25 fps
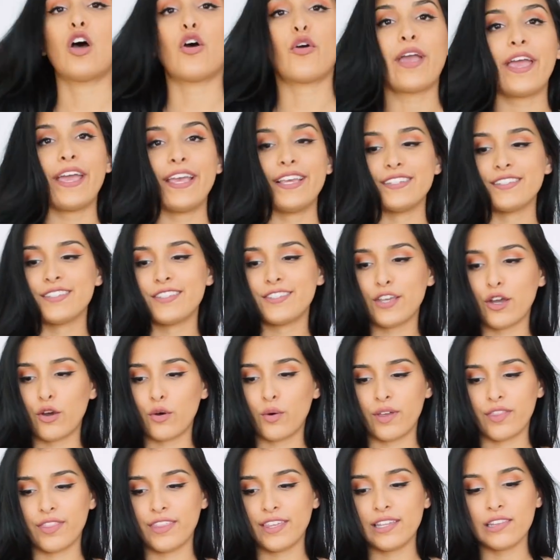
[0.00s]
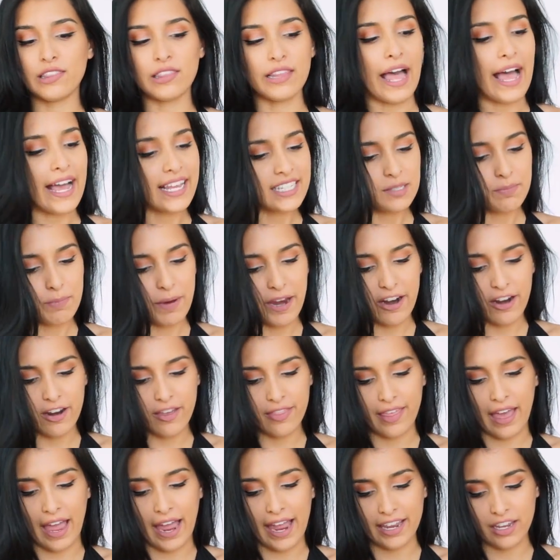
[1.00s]
Okay, so the last pair
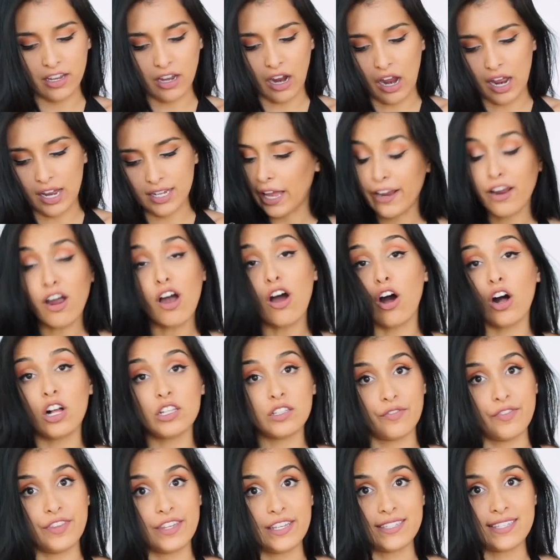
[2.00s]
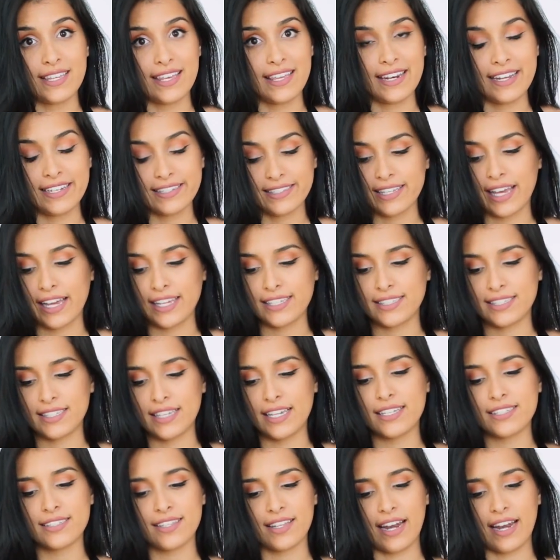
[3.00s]
that I got all of these in a size 6,